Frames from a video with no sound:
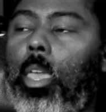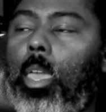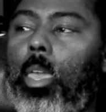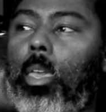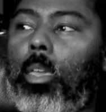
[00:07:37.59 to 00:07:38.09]

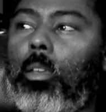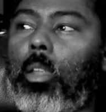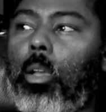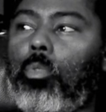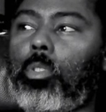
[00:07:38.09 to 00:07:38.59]
and
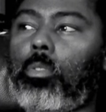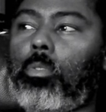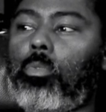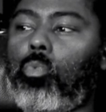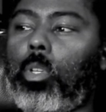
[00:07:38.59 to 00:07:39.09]
I
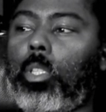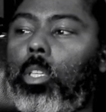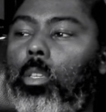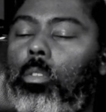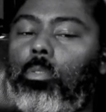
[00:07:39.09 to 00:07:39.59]
was
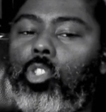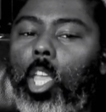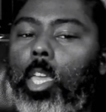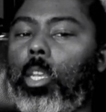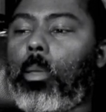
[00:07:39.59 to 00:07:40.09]
really
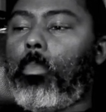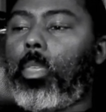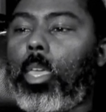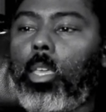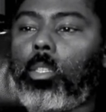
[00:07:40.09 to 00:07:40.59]
shaking up
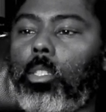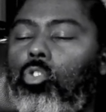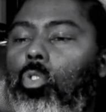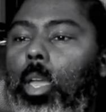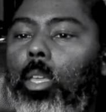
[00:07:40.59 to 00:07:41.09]
things and
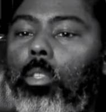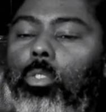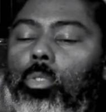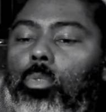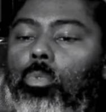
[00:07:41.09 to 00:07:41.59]
trying
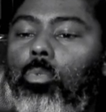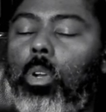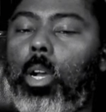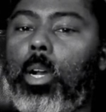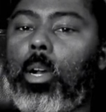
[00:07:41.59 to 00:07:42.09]
to,
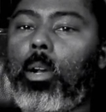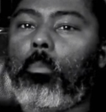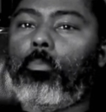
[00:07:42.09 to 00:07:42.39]
I